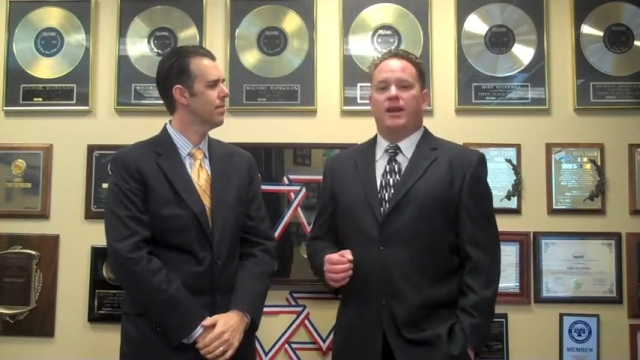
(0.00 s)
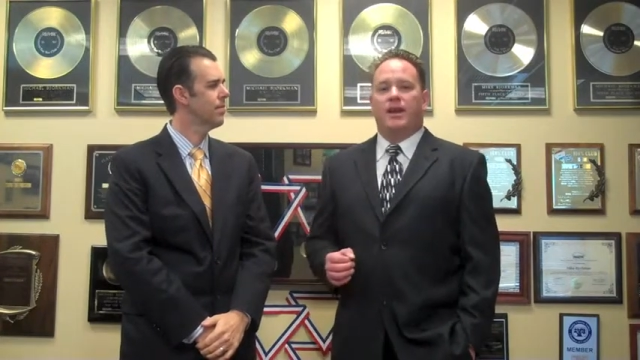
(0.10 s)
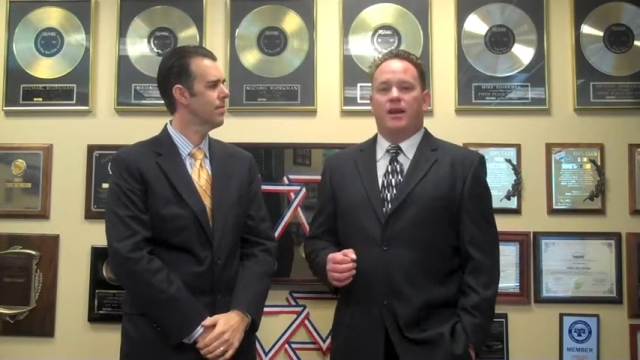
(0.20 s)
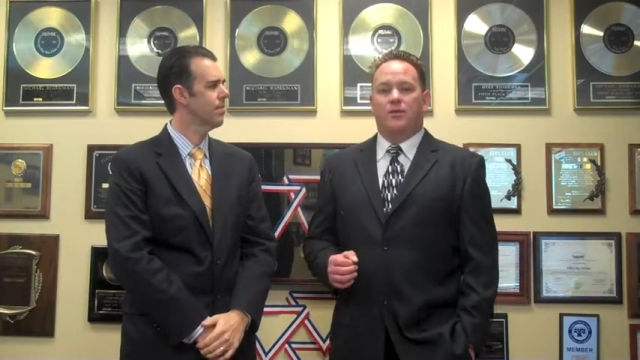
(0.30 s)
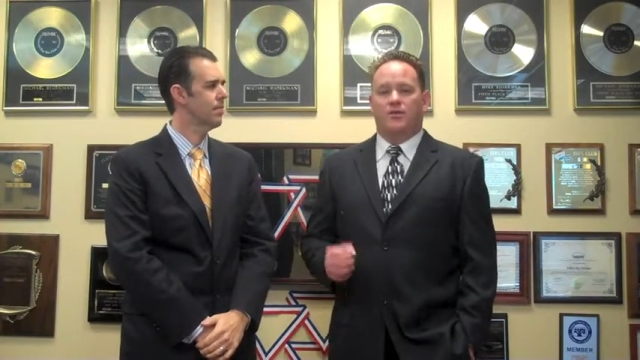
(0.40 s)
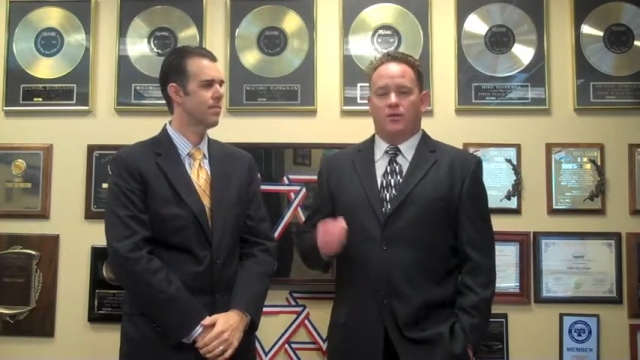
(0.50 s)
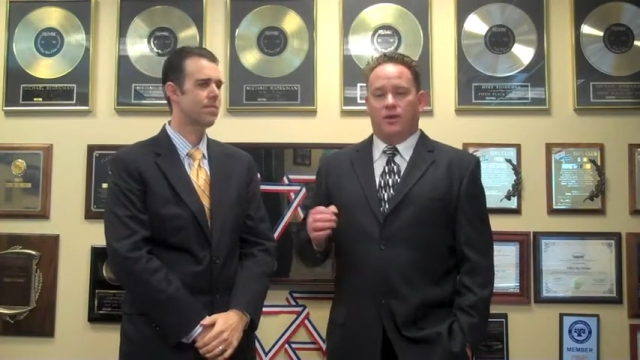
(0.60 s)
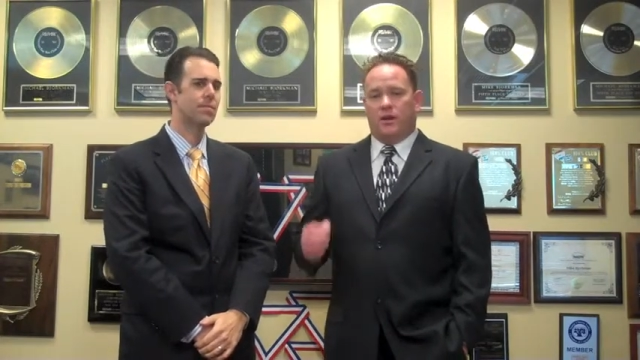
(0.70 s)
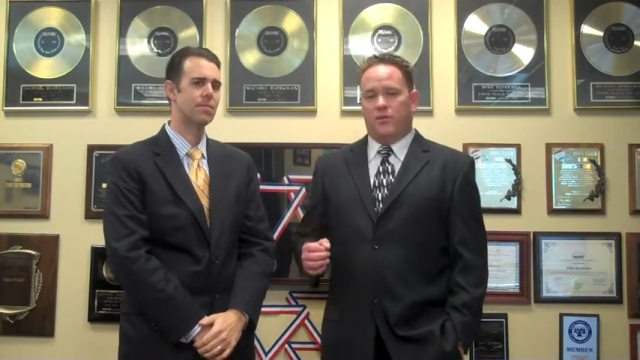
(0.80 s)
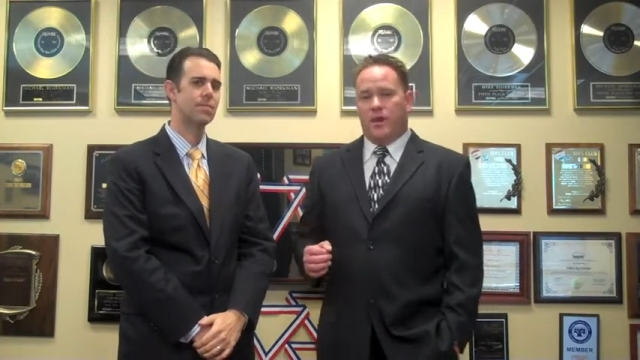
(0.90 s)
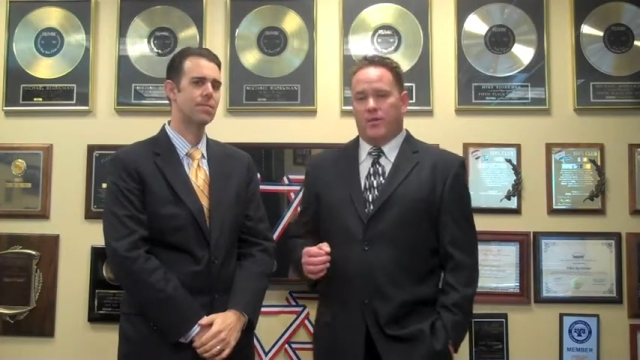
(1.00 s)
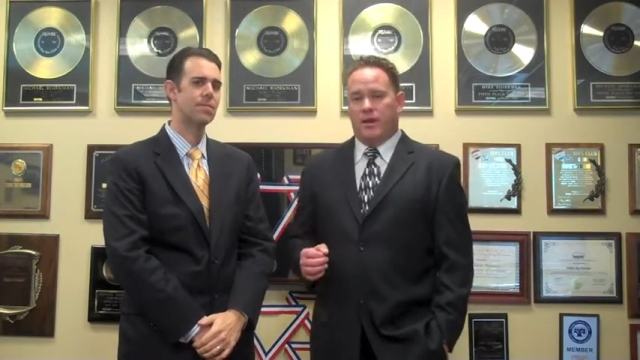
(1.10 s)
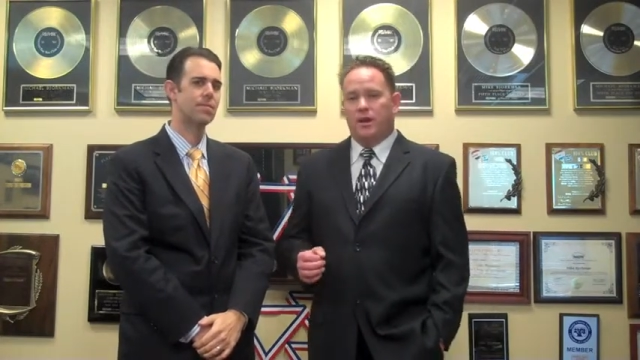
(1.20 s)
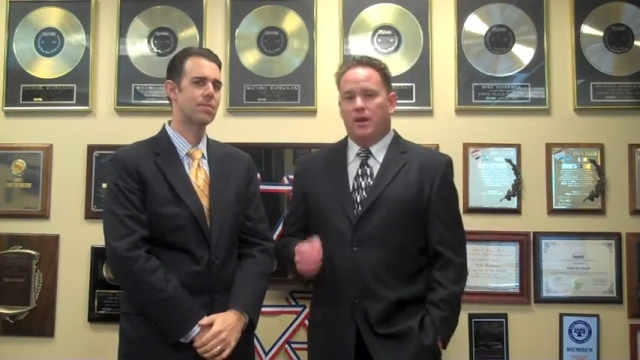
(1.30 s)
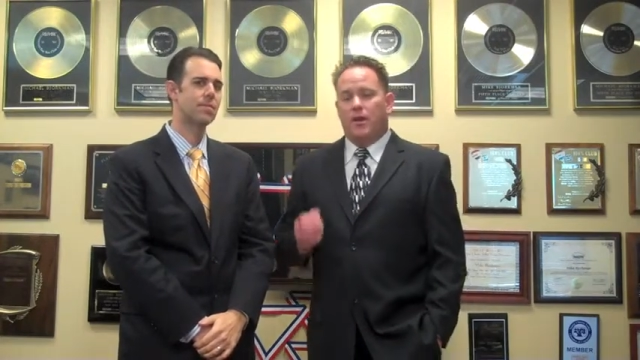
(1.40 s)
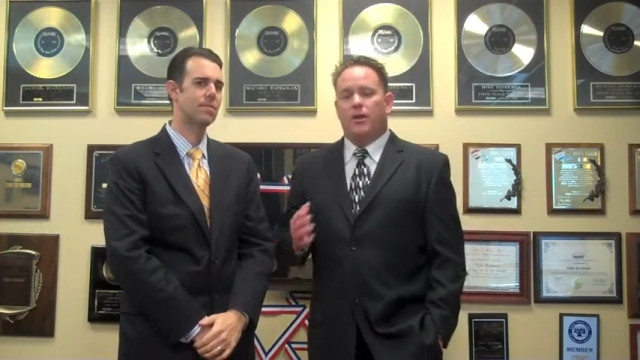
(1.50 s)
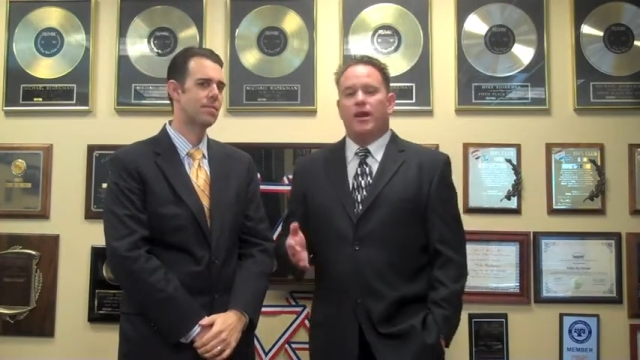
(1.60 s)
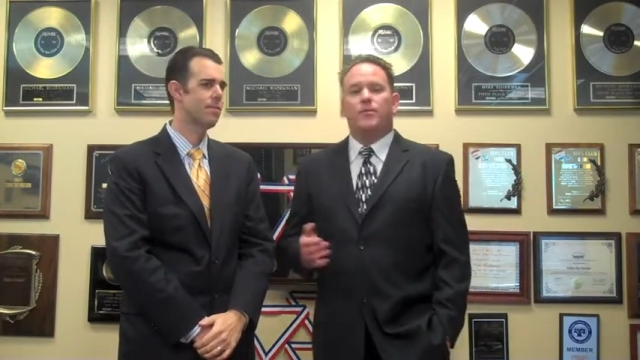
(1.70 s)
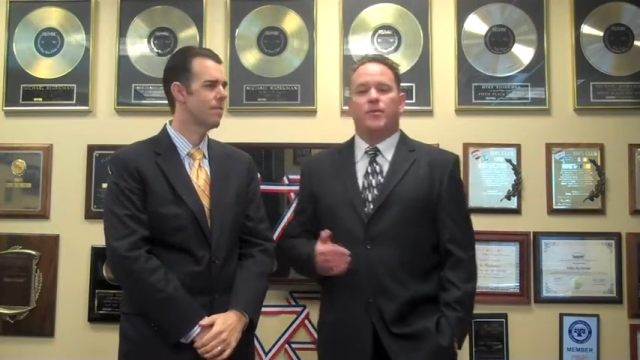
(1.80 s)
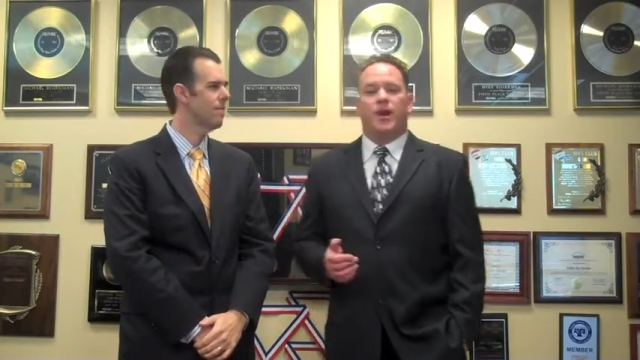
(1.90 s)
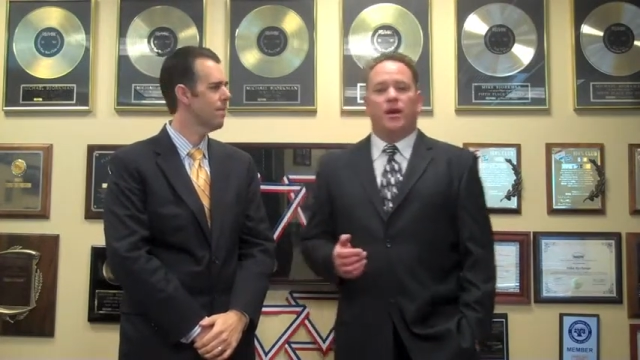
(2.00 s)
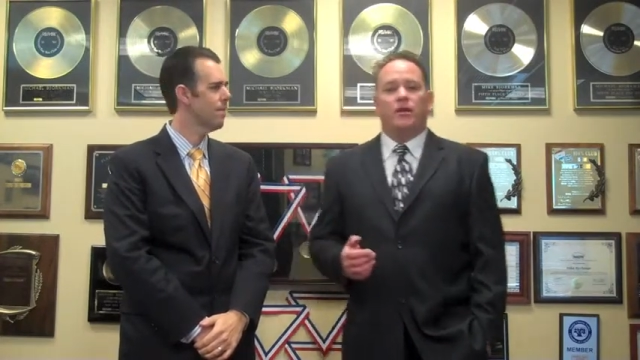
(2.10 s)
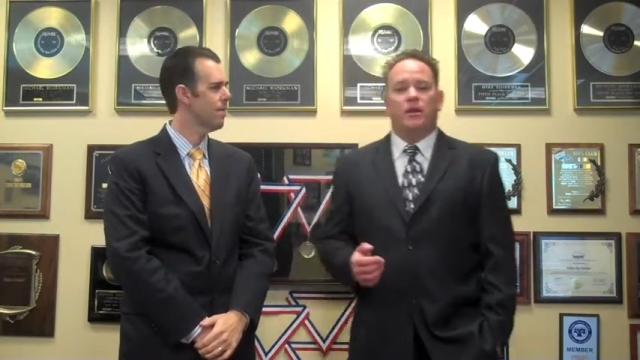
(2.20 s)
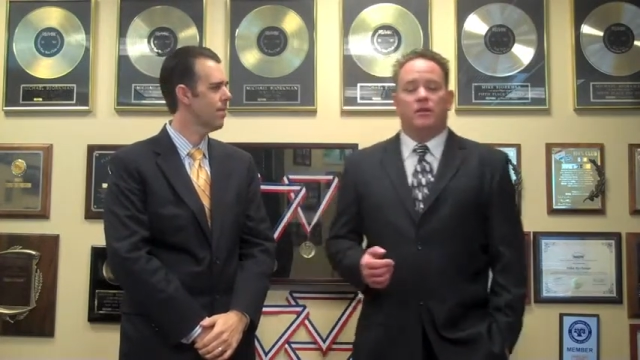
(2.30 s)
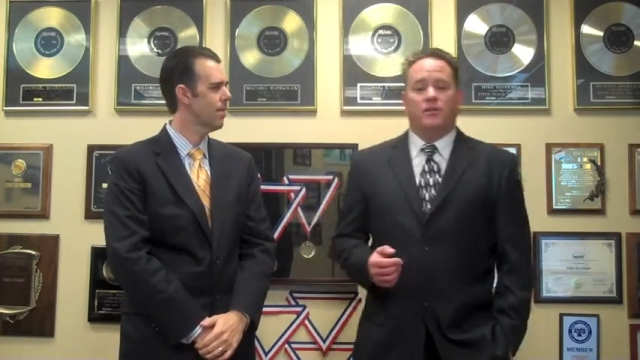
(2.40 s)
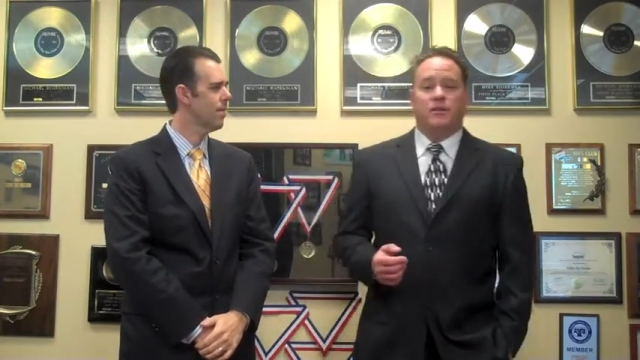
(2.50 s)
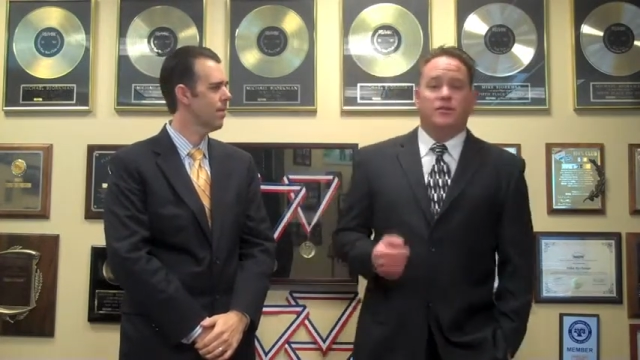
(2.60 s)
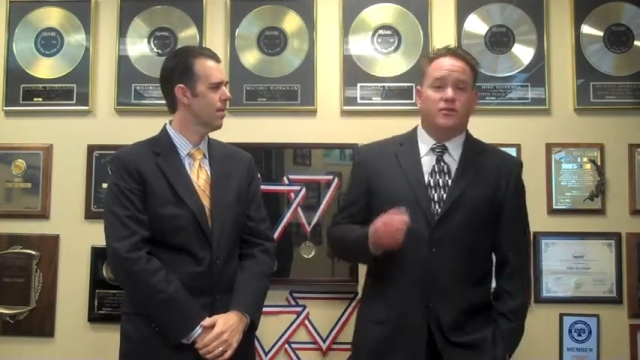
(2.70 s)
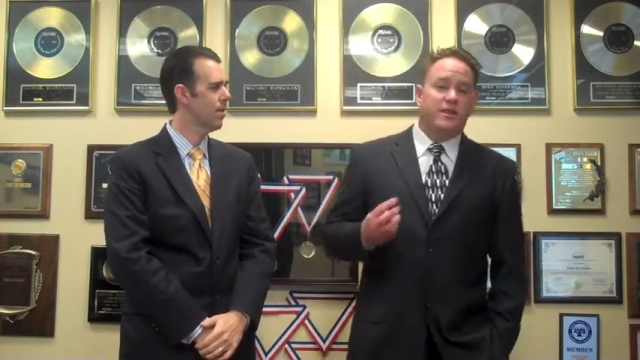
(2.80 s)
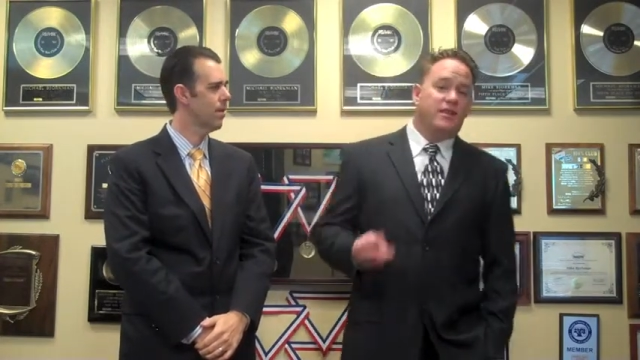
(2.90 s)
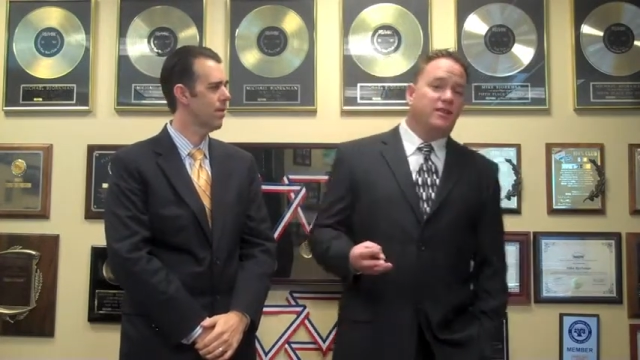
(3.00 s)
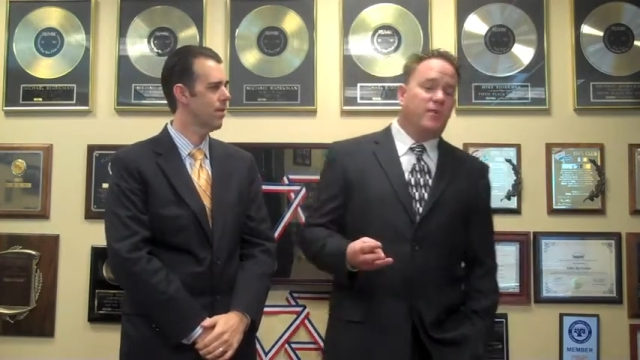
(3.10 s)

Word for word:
Speaker 1: now for rental property. I want to help you out. There's three things we